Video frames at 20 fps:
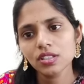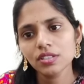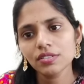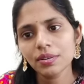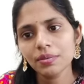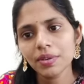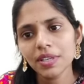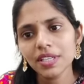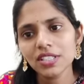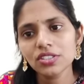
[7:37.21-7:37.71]
So
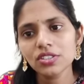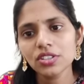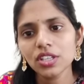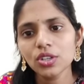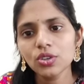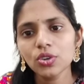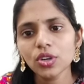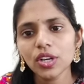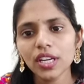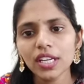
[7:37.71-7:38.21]
from
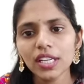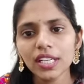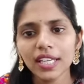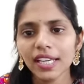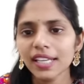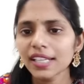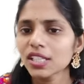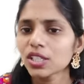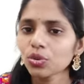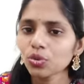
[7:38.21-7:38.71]
history you can
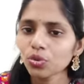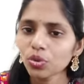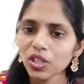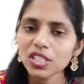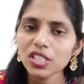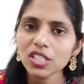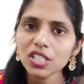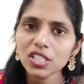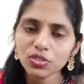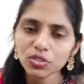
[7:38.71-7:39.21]
get
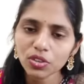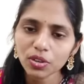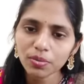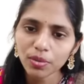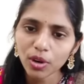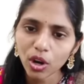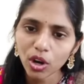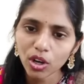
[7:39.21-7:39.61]
questions from